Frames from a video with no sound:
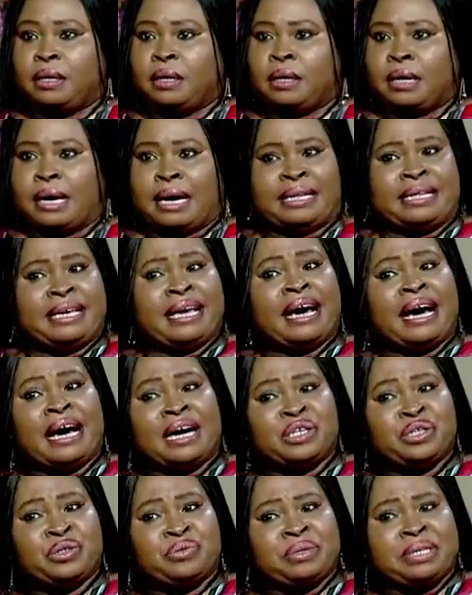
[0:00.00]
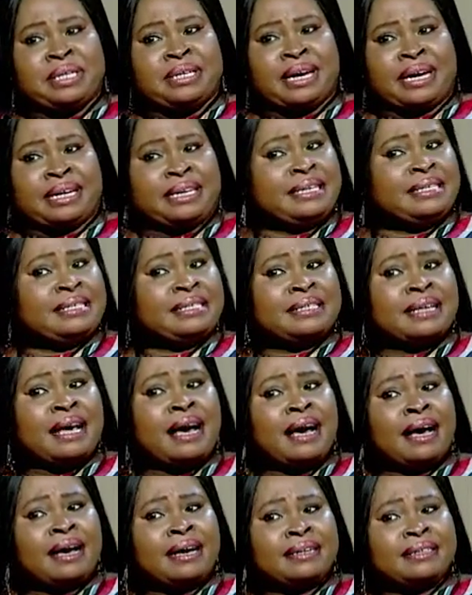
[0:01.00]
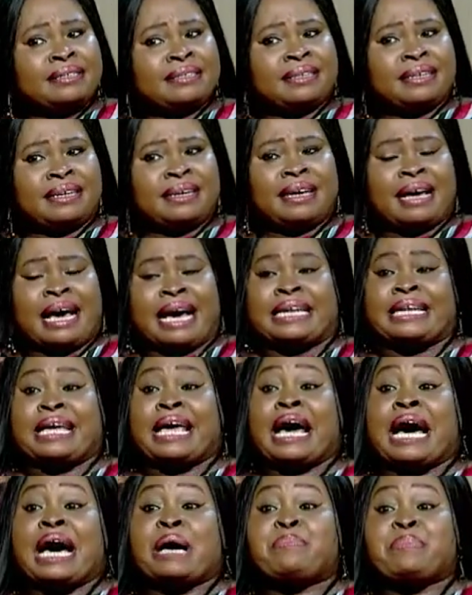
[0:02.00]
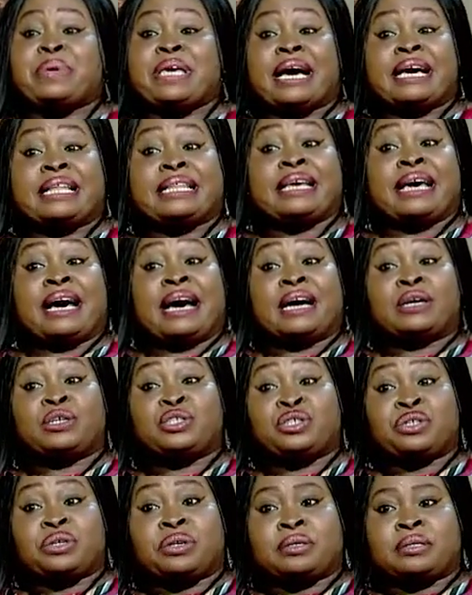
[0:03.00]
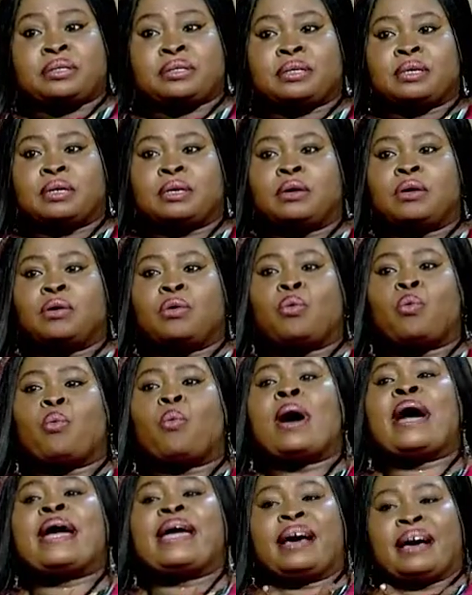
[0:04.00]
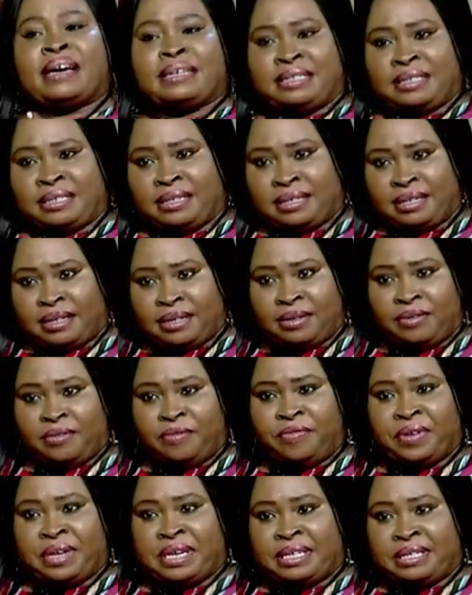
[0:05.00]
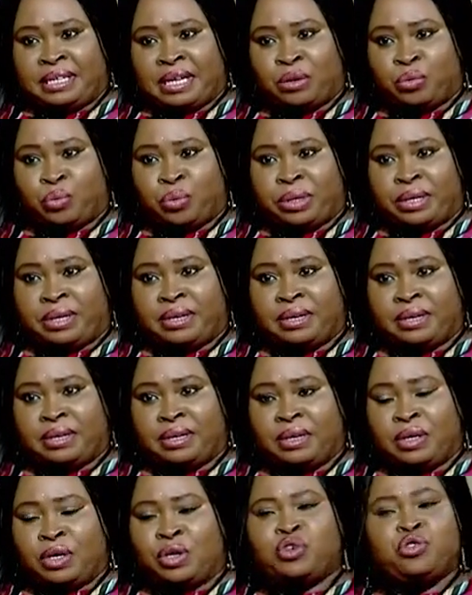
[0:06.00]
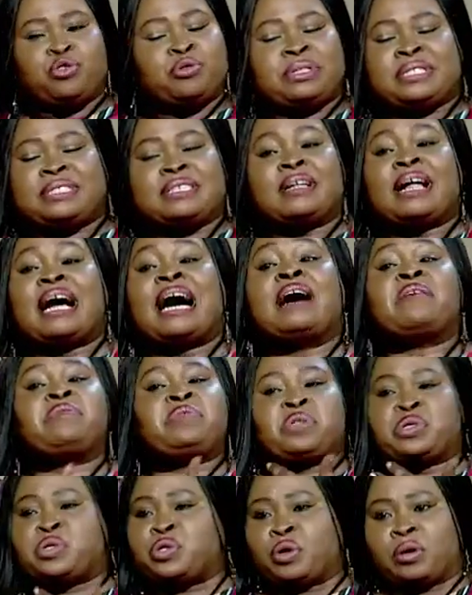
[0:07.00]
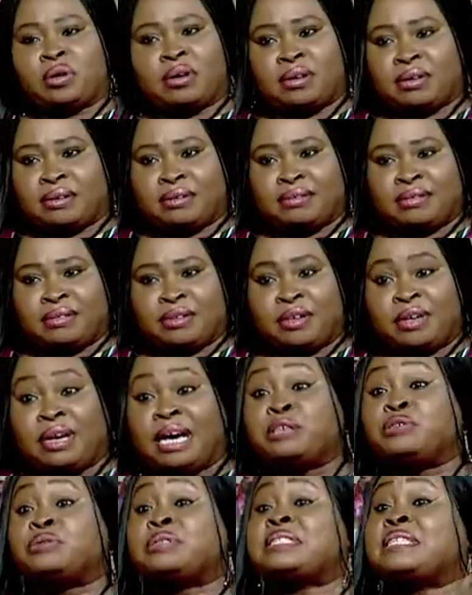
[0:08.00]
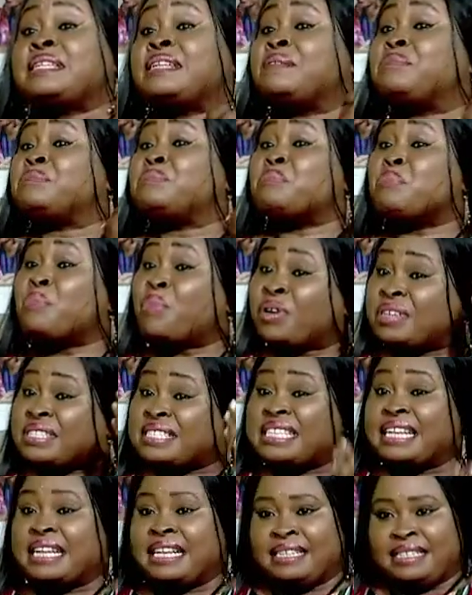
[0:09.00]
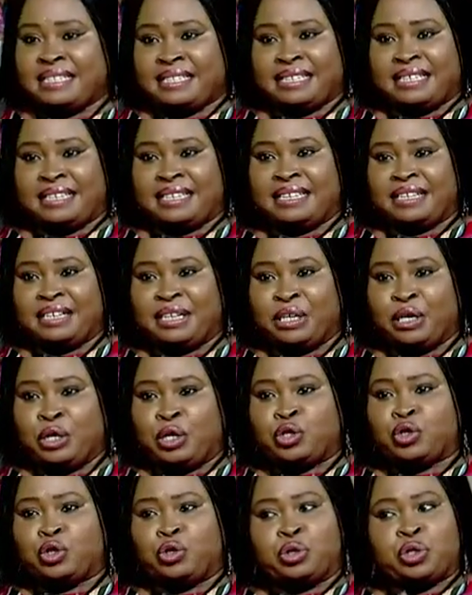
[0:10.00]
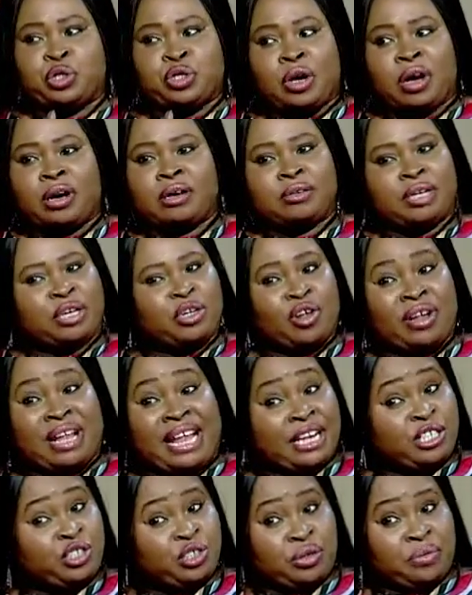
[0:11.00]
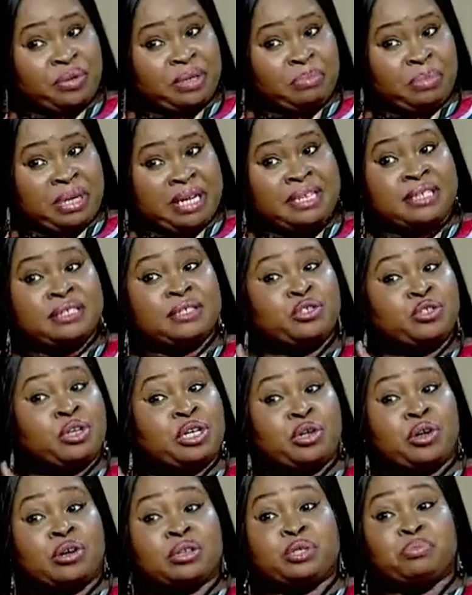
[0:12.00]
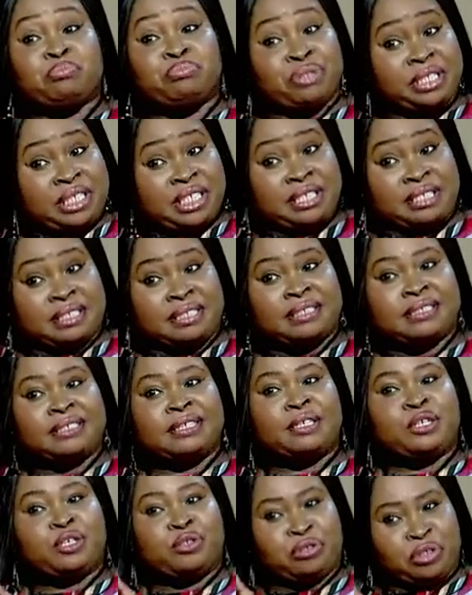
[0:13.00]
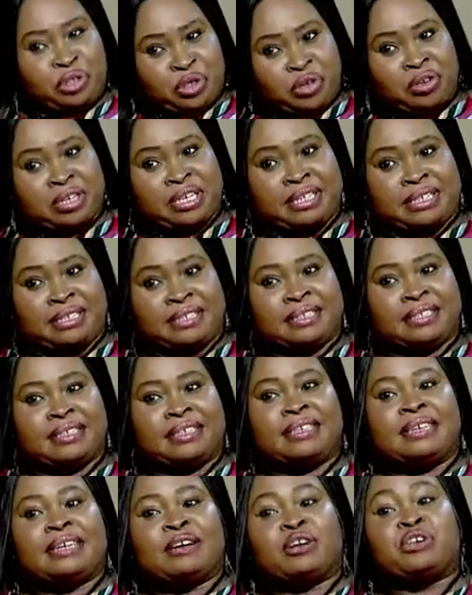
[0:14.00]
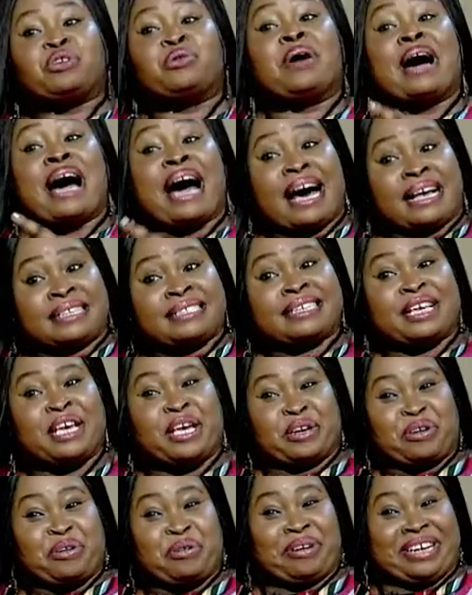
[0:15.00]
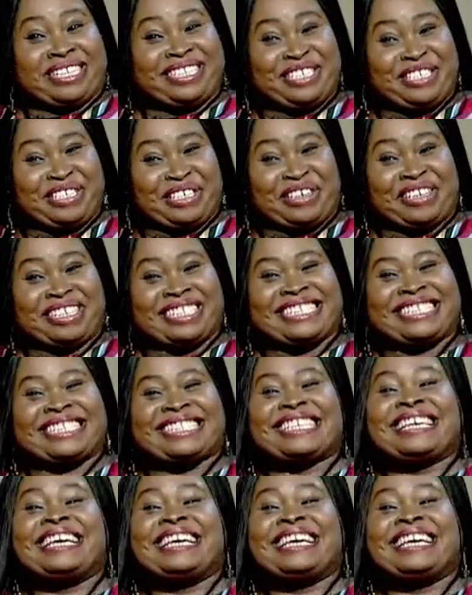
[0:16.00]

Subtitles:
are they angry? Are they sad? Are they happy? Are they anxious? Why are they feeling that way? You still have to talk, and you still must listen. So you talk, you're not lecturing, please. You're not preaching, you're talking, or you're asking questions.